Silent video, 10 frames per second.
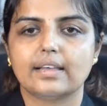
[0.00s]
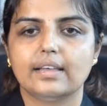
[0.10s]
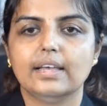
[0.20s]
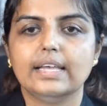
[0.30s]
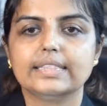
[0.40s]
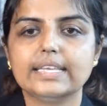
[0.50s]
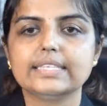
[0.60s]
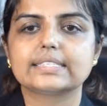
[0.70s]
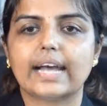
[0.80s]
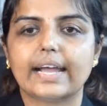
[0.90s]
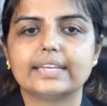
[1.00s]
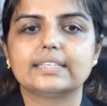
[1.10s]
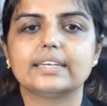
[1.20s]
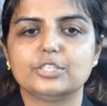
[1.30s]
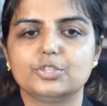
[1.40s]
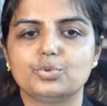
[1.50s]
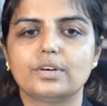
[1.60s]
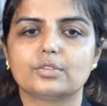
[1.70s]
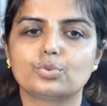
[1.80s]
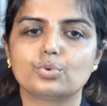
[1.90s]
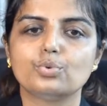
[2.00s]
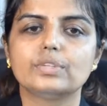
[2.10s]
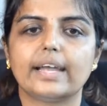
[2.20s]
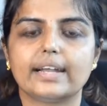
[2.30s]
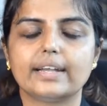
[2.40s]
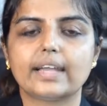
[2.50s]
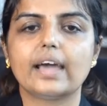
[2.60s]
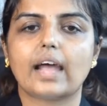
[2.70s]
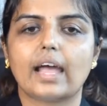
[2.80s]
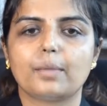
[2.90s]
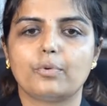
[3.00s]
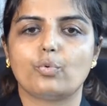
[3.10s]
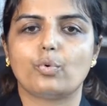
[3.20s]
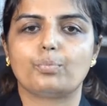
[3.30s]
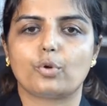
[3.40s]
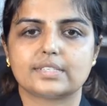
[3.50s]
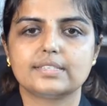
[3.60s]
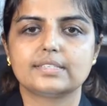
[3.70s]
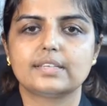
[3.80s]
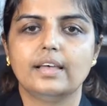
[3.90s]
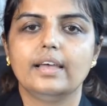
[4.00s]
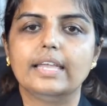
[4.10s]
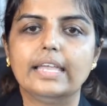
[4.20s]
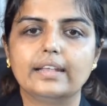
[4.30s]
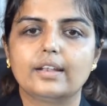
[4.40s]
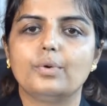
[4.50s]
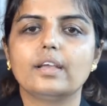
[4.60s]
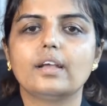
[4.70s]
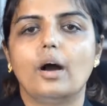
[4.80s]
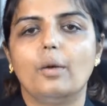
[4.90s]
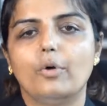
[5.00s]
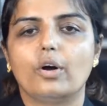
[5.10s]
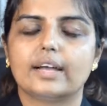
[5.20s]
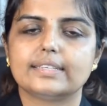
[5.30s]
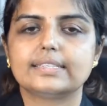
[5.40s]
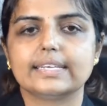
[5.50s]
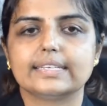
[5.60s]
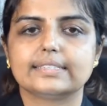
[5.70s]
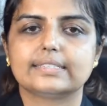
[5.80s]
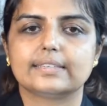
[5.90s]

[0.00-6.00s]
These guide the issuer through the entire IPO process, including, among other things,